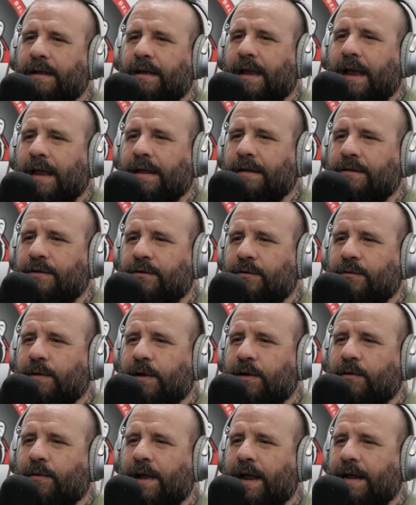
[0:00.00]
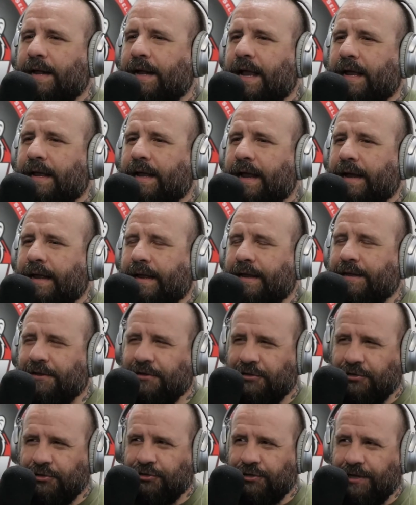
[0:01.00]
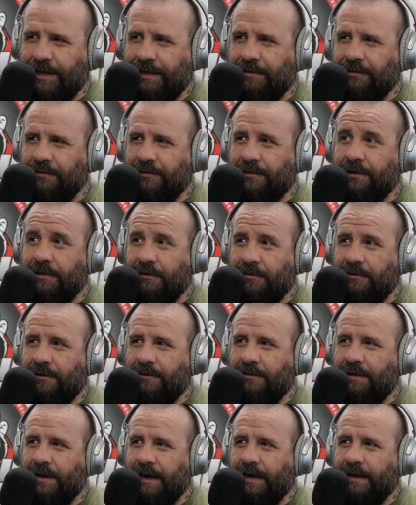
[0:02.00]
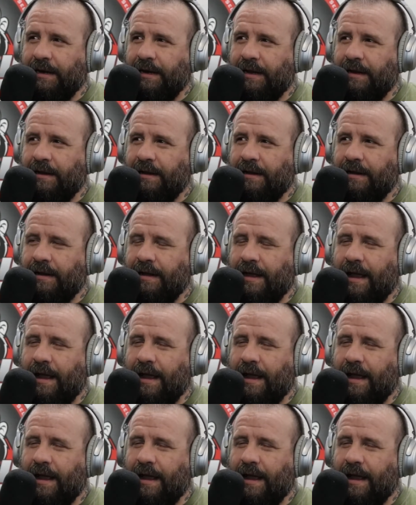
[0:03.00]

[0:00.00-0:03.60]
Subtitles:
I do regret not getting into jiu-jitsu sooner than I did.